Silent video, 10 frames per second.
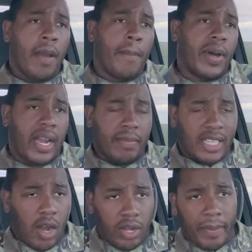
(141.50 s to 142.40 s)
but I'm
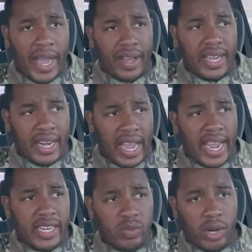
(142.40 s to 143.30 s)
talking about in the
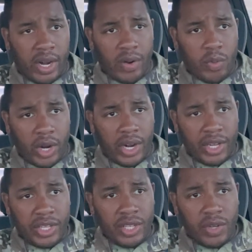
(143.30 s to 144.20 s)
age where
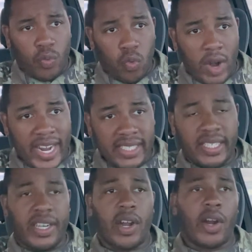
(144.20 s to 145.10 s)
we're
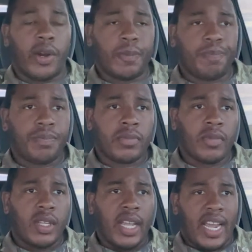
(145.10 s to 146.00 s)
raising her.
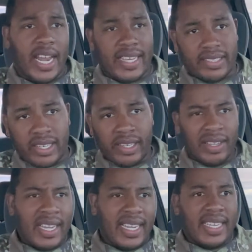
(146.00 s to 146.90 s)
And that's a
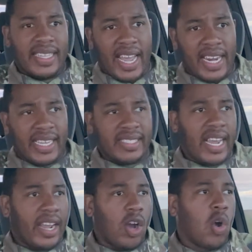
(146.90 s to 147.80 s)
that is
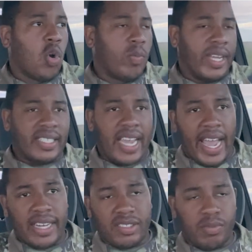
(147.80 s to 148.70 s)
a home that's
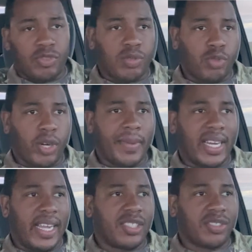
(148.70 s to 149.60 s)
had some some
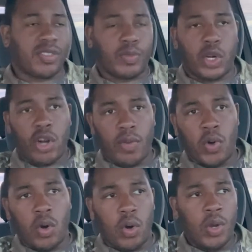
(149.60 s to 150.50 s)
tribulation, some
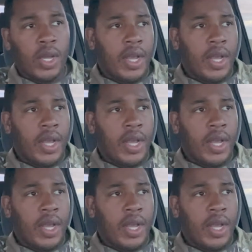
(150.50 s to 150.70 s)
turmoil.